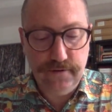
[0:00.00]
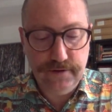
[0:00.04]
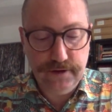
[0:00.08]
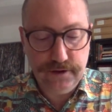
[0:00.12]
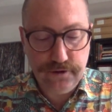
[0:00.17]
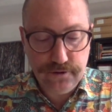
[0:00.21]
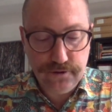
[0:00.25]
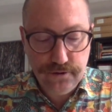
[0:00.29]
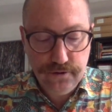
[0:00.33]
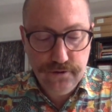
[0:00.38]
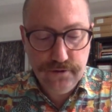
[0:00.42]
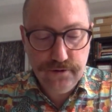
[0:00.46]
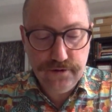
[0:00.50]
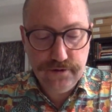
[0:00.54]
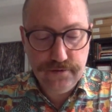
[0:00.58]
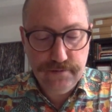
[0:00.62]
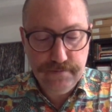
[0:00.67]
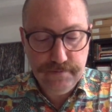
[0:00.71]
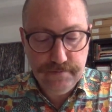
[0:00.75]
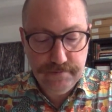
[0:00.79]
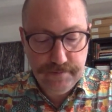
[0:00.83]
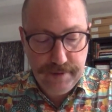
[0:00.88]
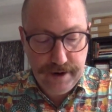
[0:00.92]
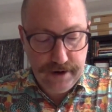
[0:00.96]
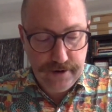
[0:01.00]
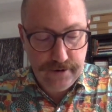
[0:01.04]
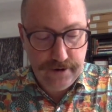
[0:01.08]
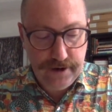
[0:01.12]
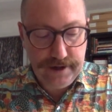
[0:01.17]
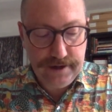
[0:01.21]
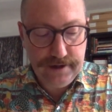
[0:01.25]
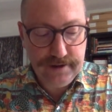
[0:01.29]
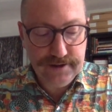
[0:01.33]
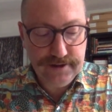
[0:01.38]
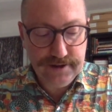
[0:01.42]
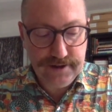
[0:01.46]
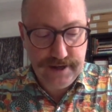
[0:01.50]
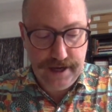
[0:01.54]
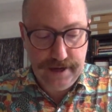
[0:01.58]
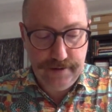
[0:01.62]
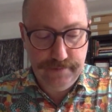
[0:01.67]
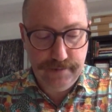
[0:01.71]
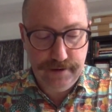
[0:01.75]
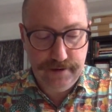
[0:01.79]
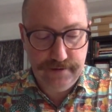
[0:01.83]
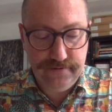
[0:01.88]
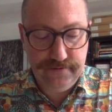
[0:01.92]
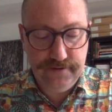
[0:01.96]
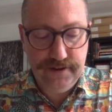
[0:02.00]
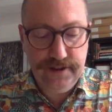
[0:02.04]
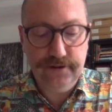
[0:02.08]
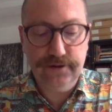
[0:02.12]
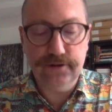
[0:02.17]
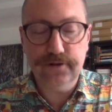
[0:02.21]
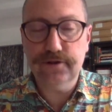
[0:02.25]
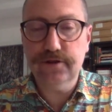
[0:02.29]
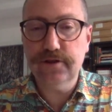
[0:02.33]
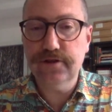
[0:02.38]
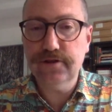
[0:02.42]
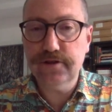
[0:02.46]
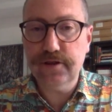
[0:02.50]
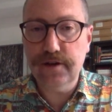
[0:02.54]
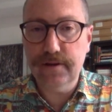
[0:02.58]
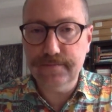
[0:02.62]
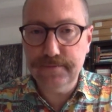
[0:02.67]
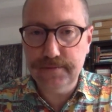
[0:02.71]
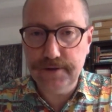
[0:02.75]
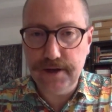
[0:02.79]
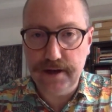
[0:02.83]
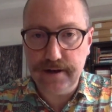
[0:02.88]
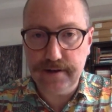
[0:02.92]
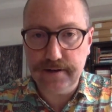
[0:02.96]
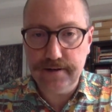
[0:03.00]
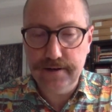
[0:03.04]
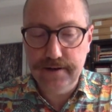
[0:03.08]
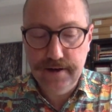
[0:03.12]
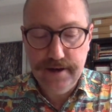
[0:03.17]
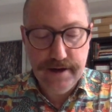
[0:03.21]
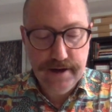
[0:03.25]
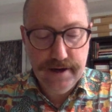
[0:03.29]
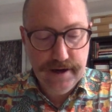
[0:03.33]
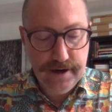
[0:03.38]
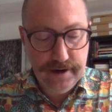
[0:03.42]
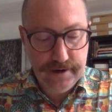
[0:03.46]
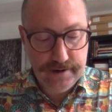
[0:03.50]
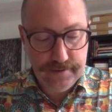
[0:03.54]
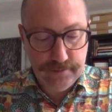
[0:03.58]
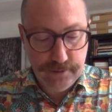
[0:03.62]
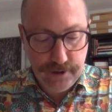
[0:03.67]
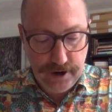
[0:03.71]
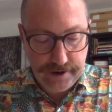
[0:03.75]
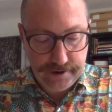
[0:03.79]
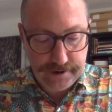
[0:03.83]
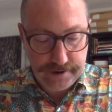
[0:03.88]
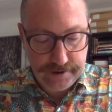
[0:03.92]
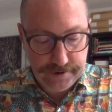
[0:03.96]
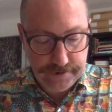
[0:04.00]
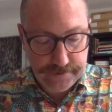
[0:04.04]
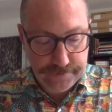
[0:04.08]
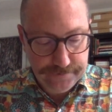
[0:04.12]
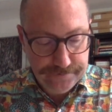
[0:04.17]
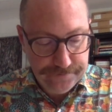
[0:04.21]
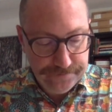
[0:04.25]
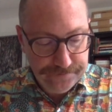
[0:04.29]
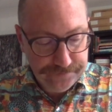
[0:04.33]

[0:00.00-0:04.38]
a truth-bearing statement features a subject and a predicate.